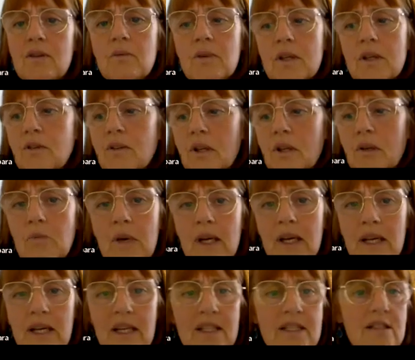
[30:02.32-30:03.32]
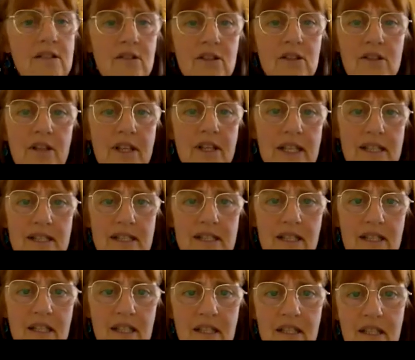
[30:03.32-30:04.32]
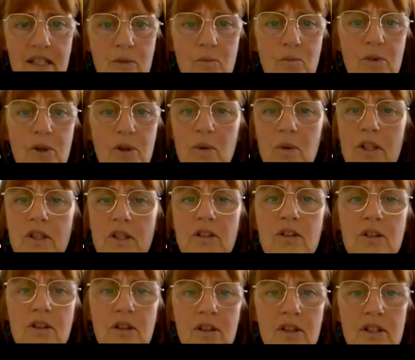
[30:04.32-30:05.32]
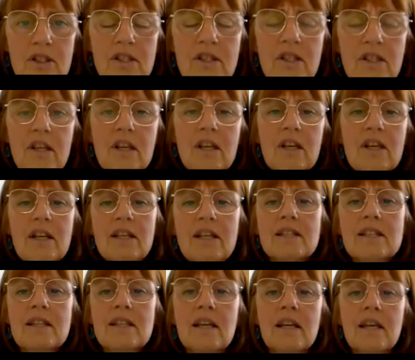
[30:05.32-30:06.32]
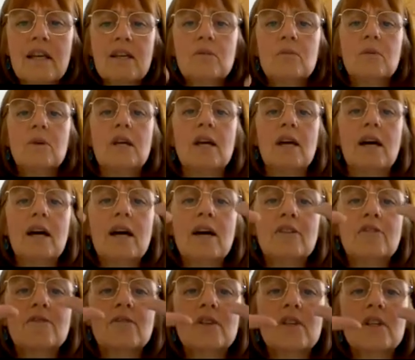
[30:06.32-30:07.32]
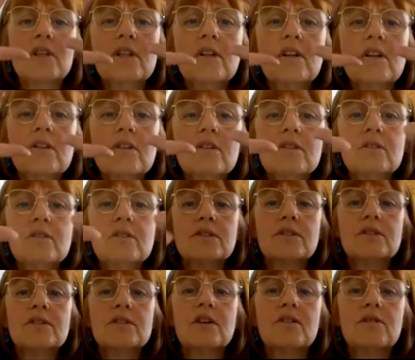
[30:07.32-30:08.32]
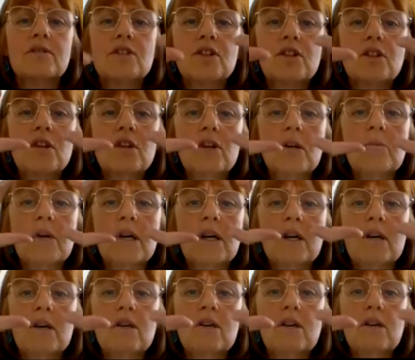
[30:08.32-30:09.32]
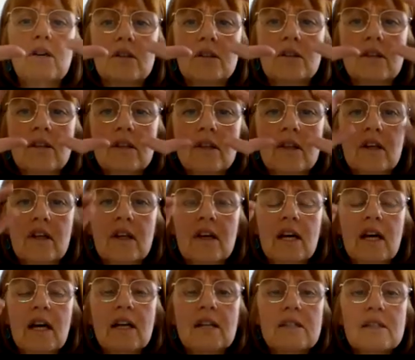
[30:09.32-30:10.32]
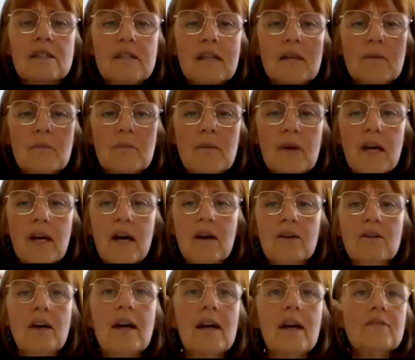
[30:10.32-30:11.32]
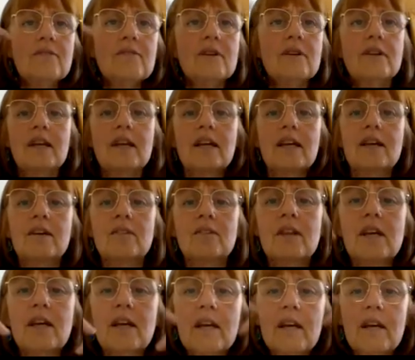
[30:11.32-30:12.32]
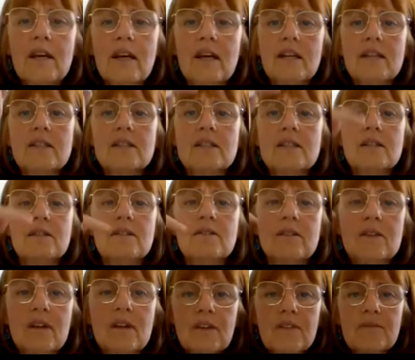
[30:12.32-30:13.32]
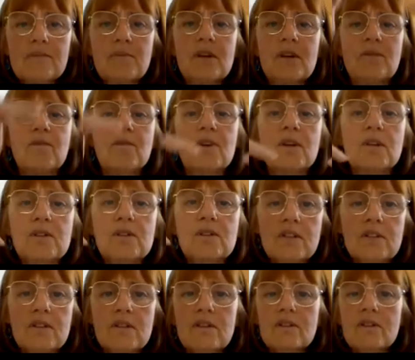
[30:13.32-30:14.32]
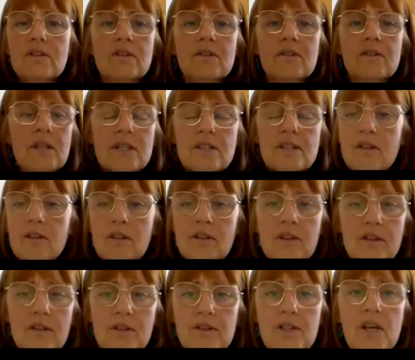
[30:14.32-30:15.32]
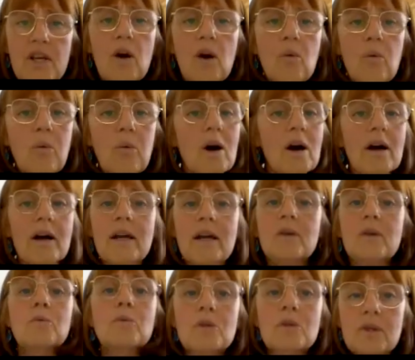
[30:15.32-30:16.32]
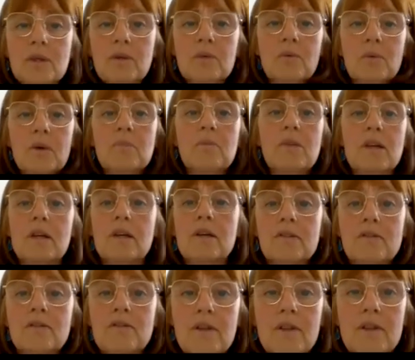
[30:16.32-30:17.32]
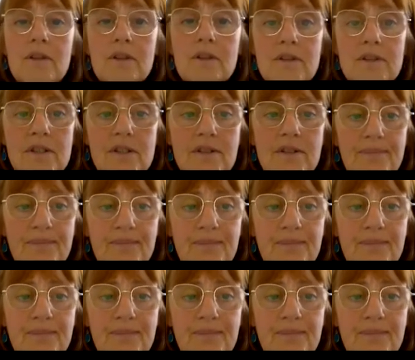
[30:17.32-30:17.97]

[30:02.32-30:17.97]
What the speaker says: we're going mad or crazy, but we're not. It's like we have goggles of trauma on, and somehow everything out there has to be filtered through these goggles. Why wouldn't we be confused?